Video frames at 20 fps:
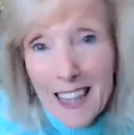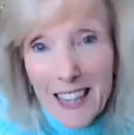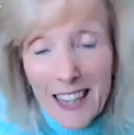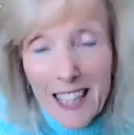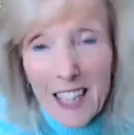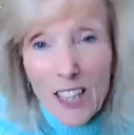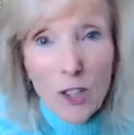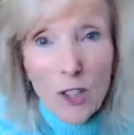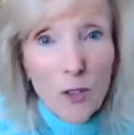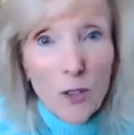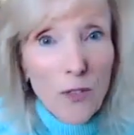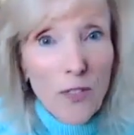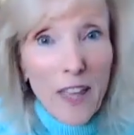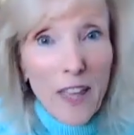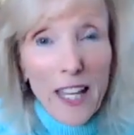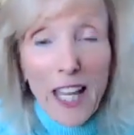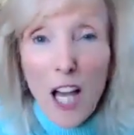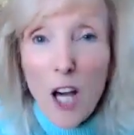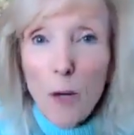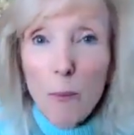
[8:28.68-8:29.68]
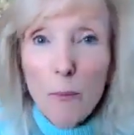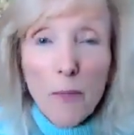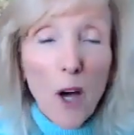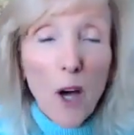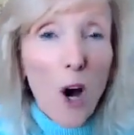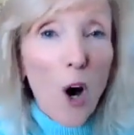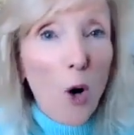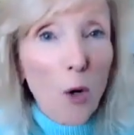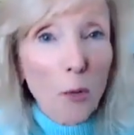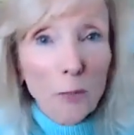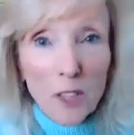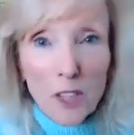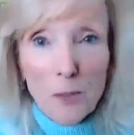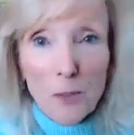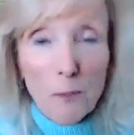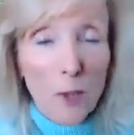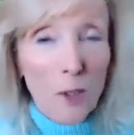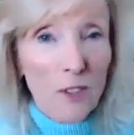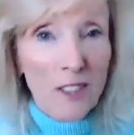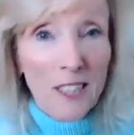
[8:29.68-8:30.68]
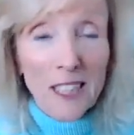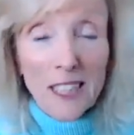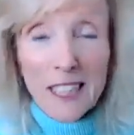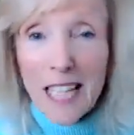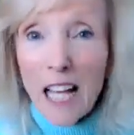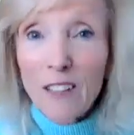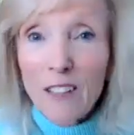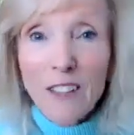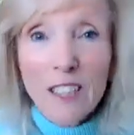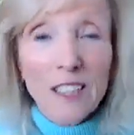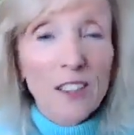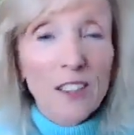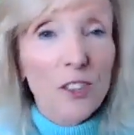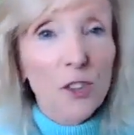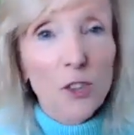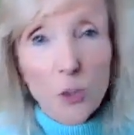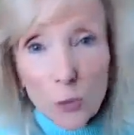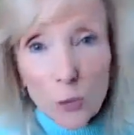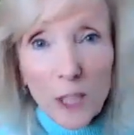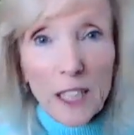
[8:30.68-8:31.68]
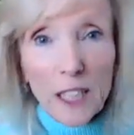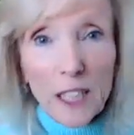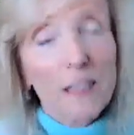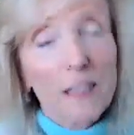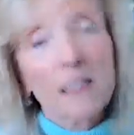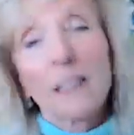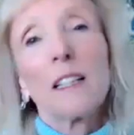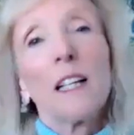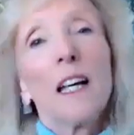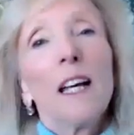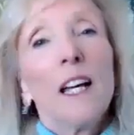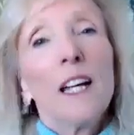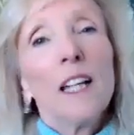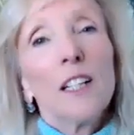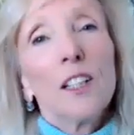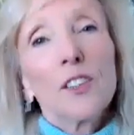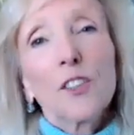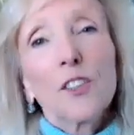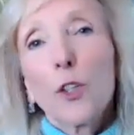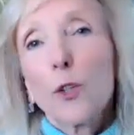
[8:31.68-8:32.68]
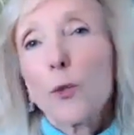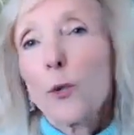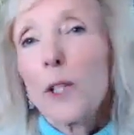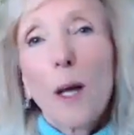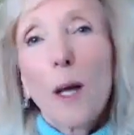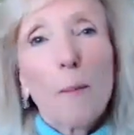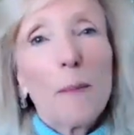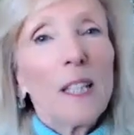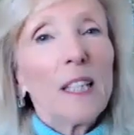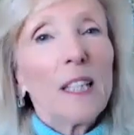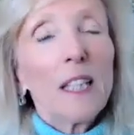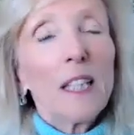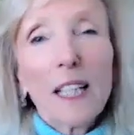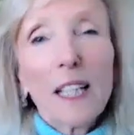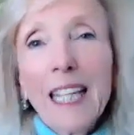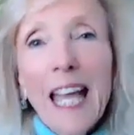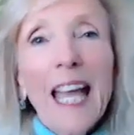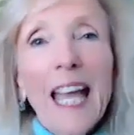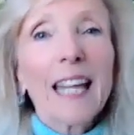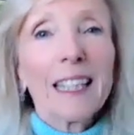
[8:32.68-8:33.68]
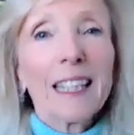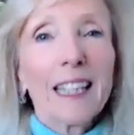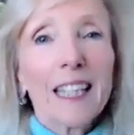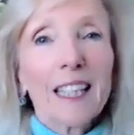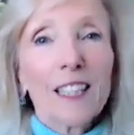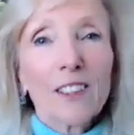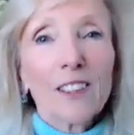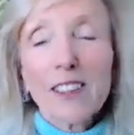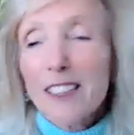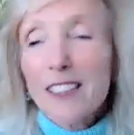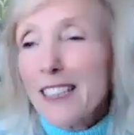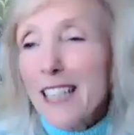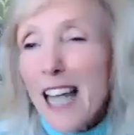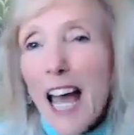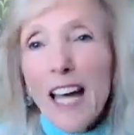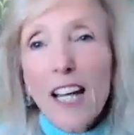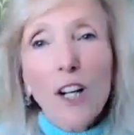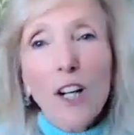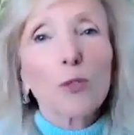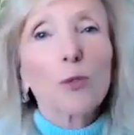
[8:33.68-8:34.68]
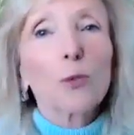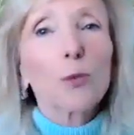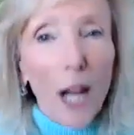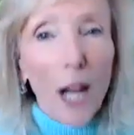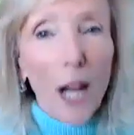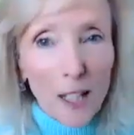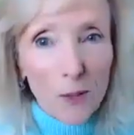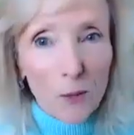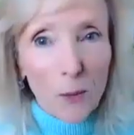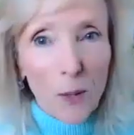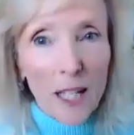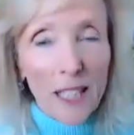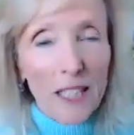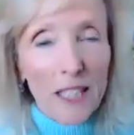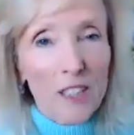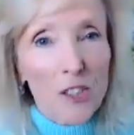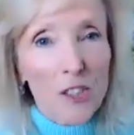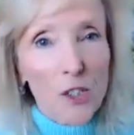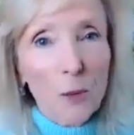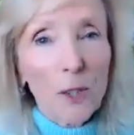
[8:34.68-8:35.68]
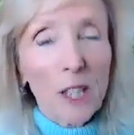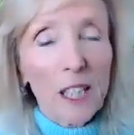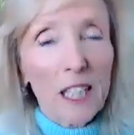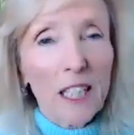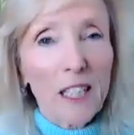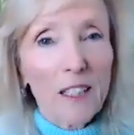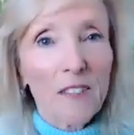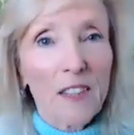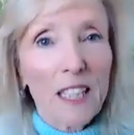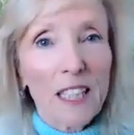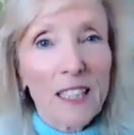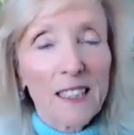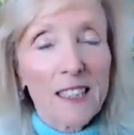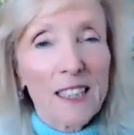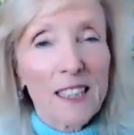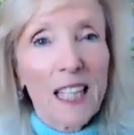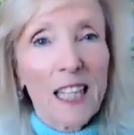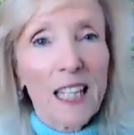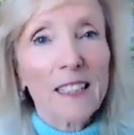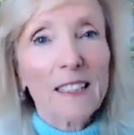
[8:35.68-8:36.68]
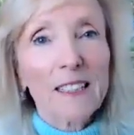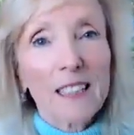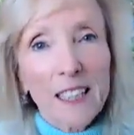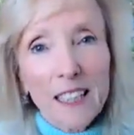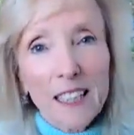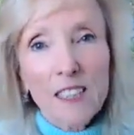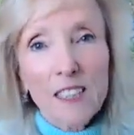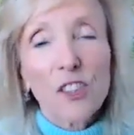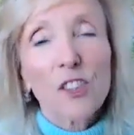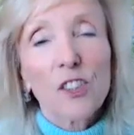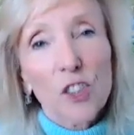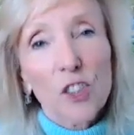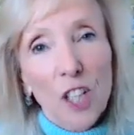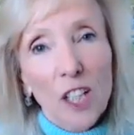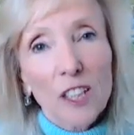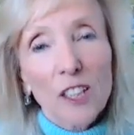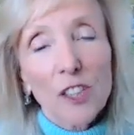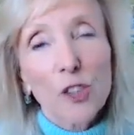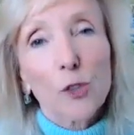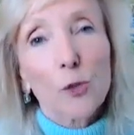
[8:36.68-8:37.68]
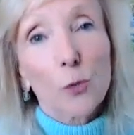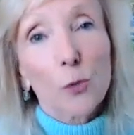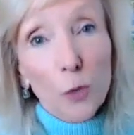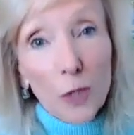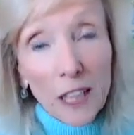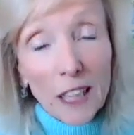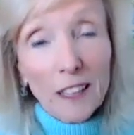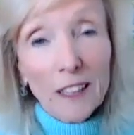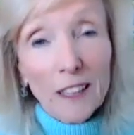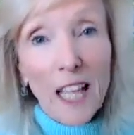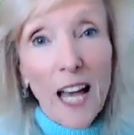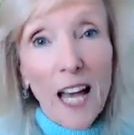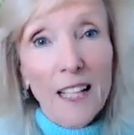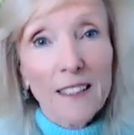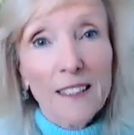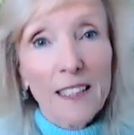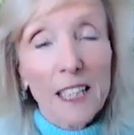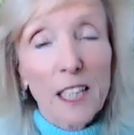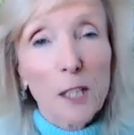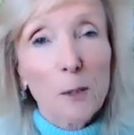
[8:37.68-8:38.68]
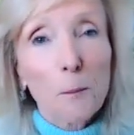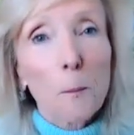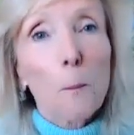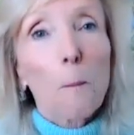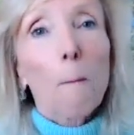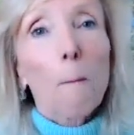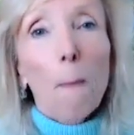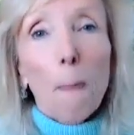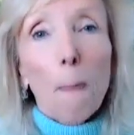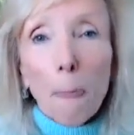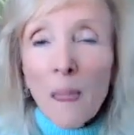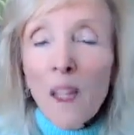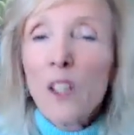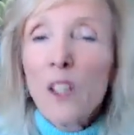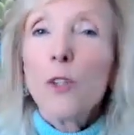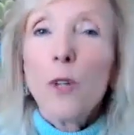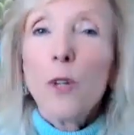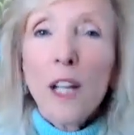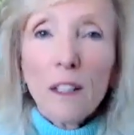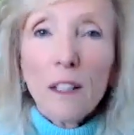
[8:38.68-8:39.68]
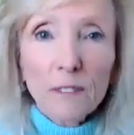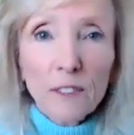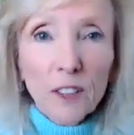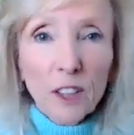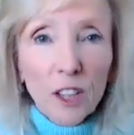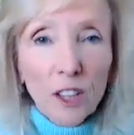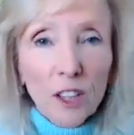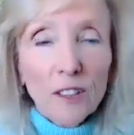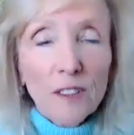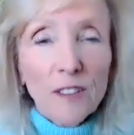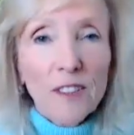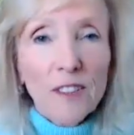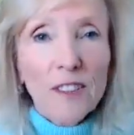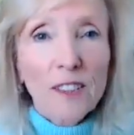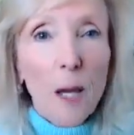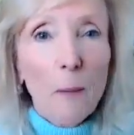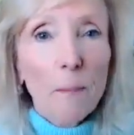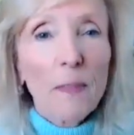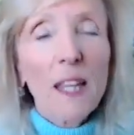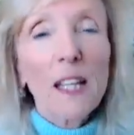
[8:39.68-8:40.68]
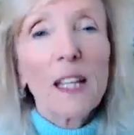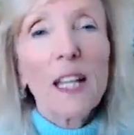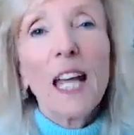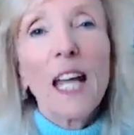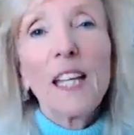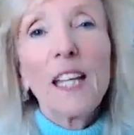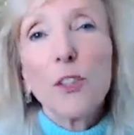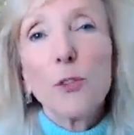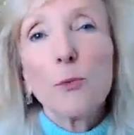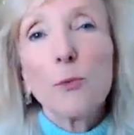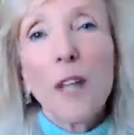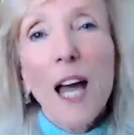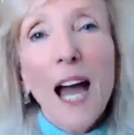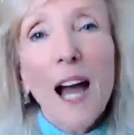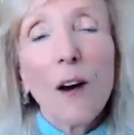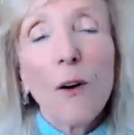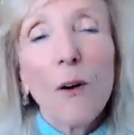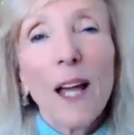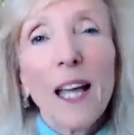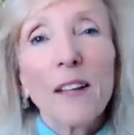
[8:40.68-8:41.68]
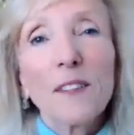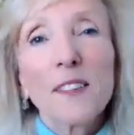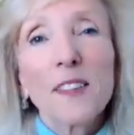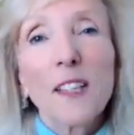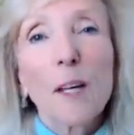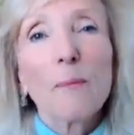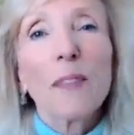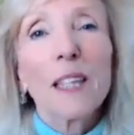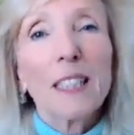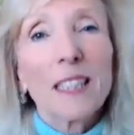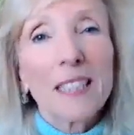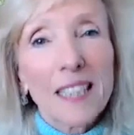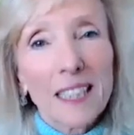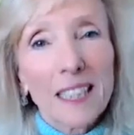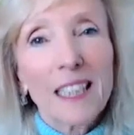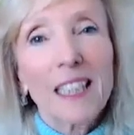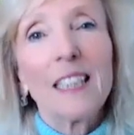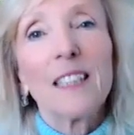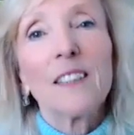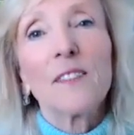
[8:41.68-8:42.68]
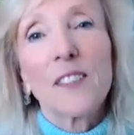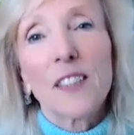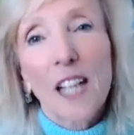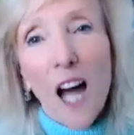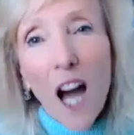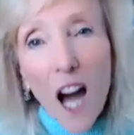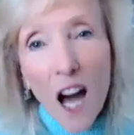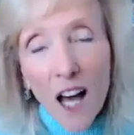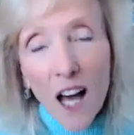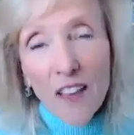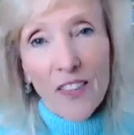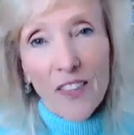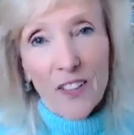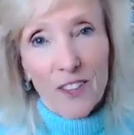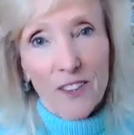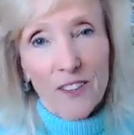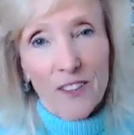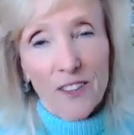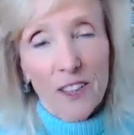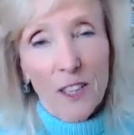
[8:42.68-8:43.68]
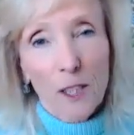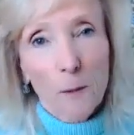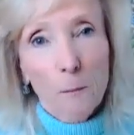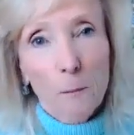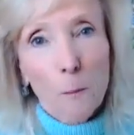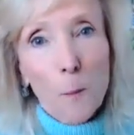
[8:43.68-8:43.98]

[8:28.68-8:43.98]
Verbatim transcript: you know they help the homeless person down the street so i mean again there is not a right way to do any of these things it's just realizing you have learned something and you now have something to give to others.